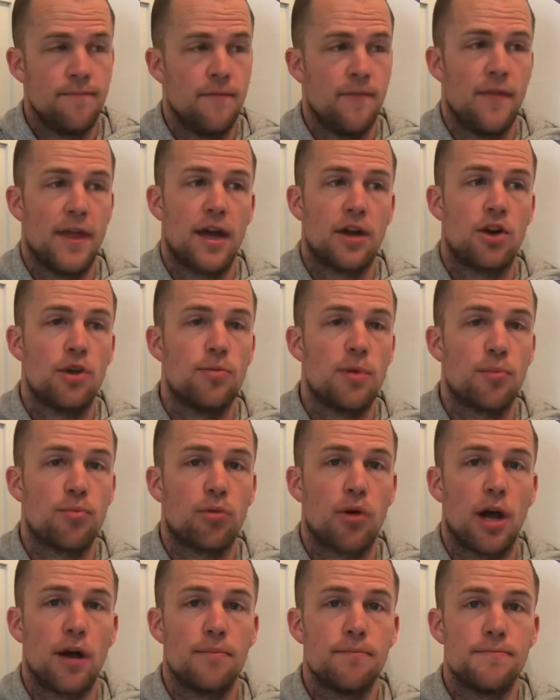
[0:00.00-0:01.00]
And that could be
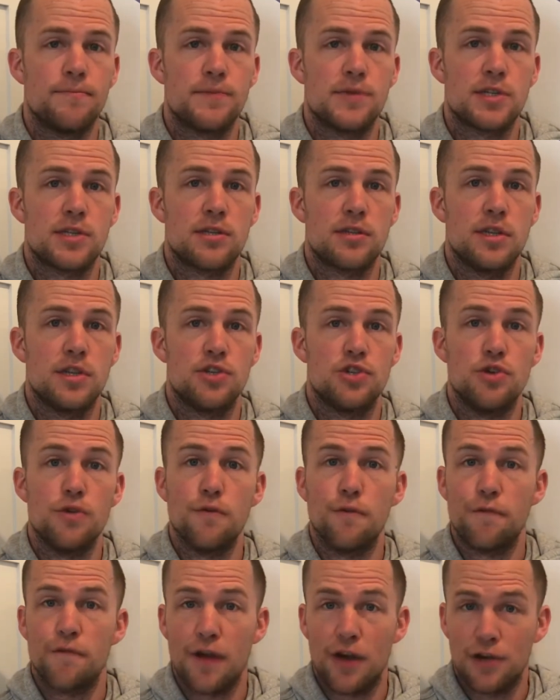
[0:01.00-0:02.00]
problems that you
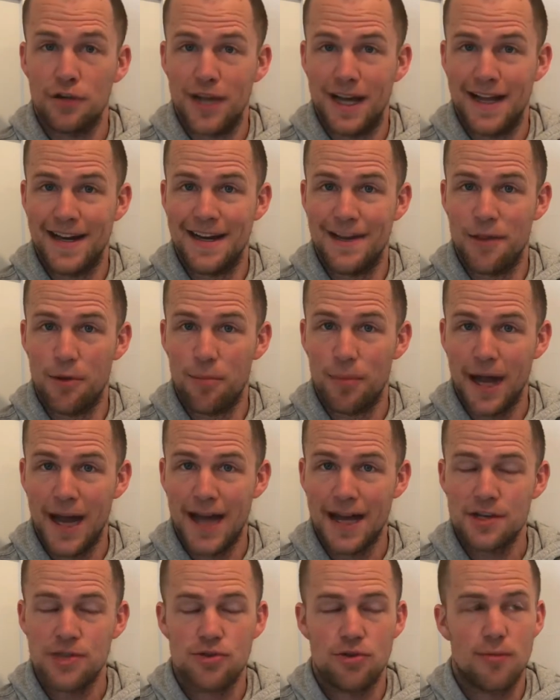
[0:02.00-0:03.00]
failed at in the
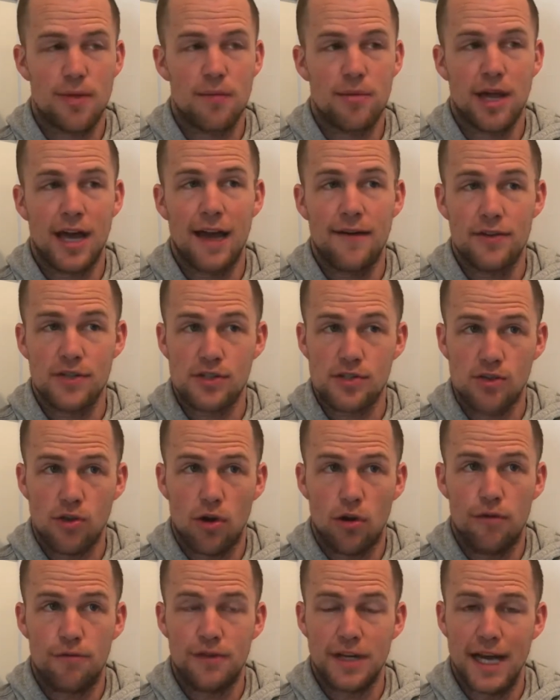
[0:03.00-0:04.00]
past or maybe haven't
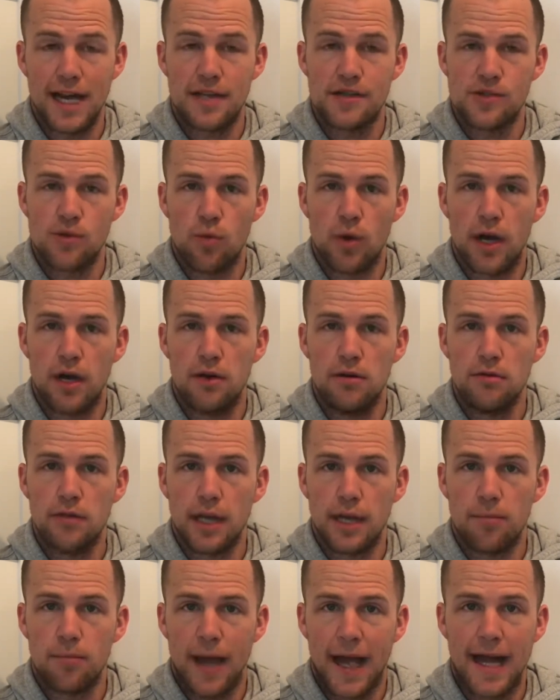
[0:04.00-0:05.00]
solved as well,
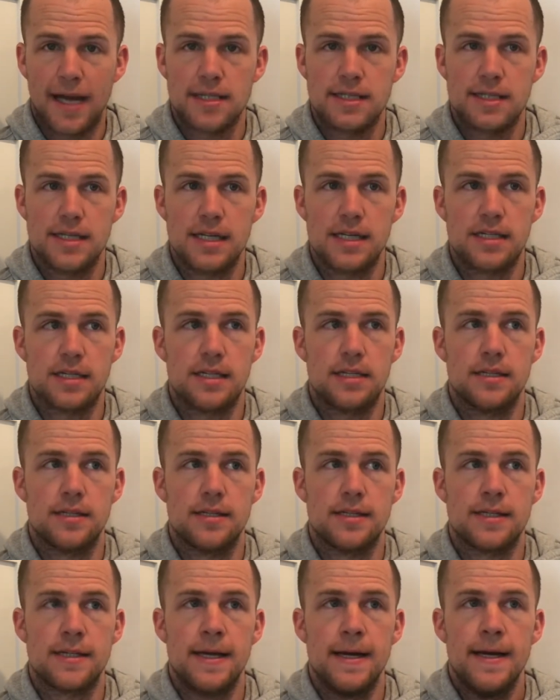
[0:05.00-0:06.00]
like past
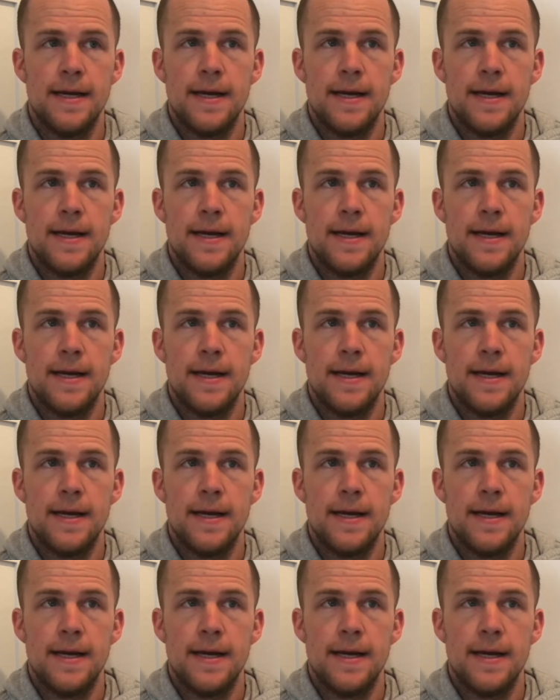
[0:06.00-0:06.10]
seasons